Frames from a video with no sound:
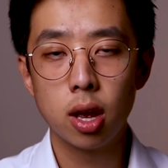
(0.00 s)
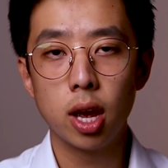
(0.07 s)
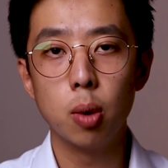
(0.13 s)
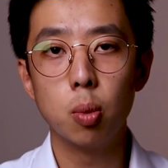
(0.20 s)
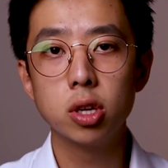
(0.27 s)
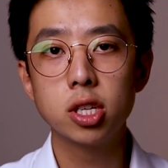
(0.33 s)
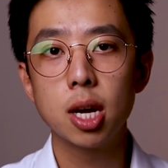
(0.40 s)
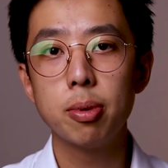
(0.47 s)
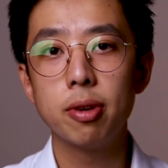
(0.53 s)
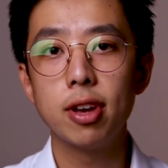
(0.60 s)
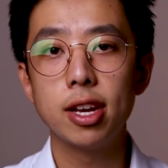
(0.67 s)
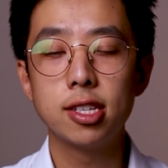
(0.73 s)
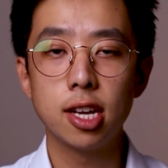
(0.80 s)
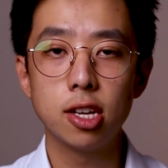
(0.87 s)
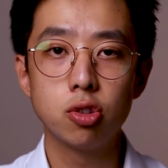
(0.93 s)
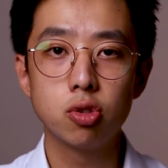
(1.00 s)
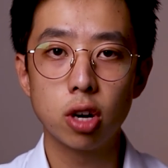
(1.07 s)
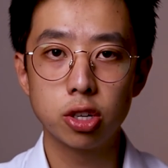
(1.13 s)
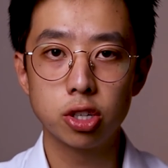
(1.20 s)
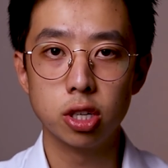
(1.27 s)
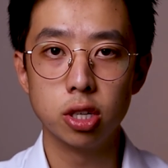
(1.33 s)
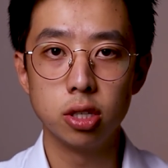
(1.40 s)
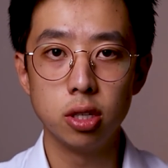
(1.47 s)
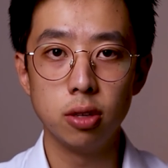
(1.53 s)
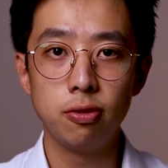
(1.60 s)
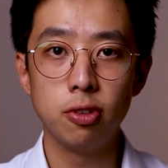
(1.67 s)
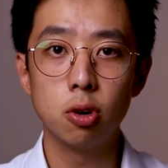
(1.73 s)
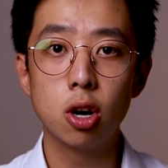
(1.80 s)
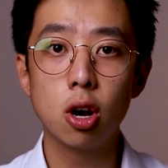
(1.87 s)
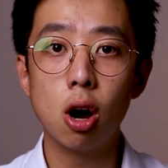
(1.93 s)
And what type of essay structure do you
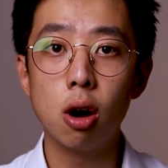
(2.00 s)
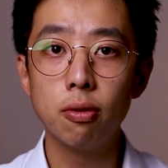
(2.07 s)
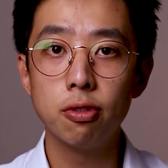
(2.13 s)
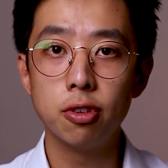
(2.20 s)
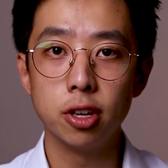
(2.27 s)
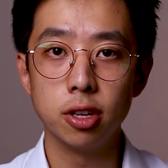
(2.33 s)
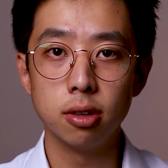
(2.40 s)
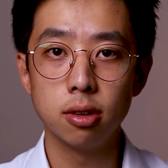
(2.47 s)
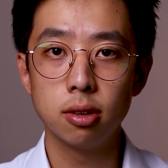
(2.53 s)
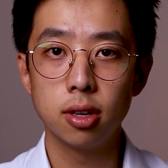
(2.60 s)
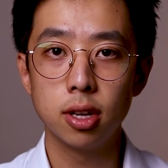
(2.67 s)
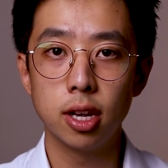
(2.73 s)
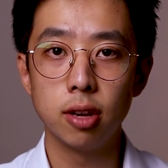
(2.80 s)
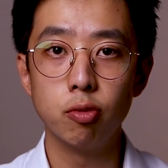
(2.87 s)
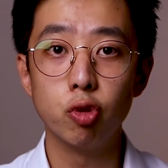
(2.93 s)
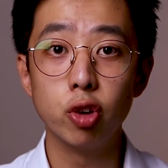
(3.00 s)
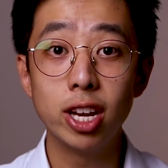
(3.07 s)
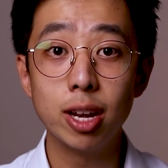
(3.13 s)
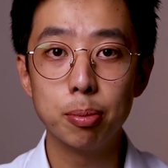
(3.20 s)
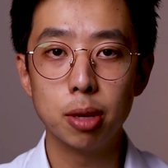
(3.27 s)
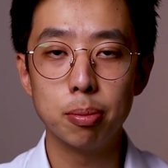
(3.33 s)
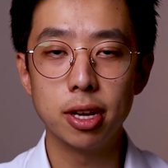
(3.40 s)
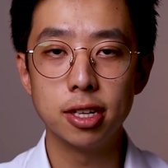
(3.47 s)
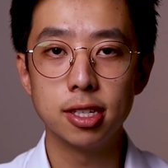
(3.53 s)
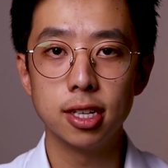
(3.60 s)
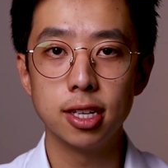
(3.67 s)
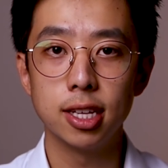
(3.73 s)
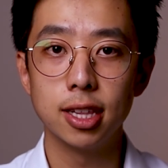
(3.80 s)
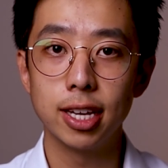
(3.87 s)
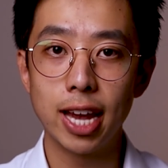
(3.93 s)
feel confident in
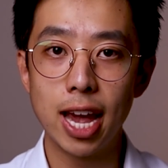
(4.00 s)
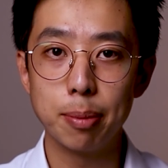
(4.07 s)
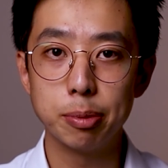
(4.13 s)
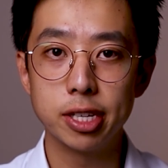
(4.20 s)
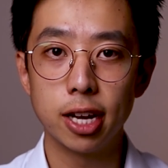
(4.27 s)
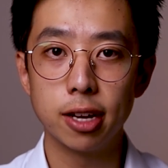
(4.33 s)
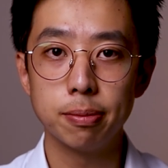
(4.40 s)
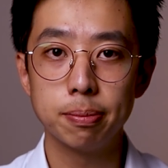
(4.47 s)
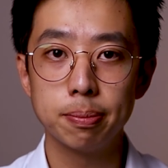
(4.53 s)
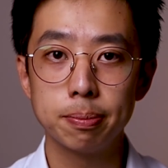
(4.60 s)
re-implementing in the GAMSAT?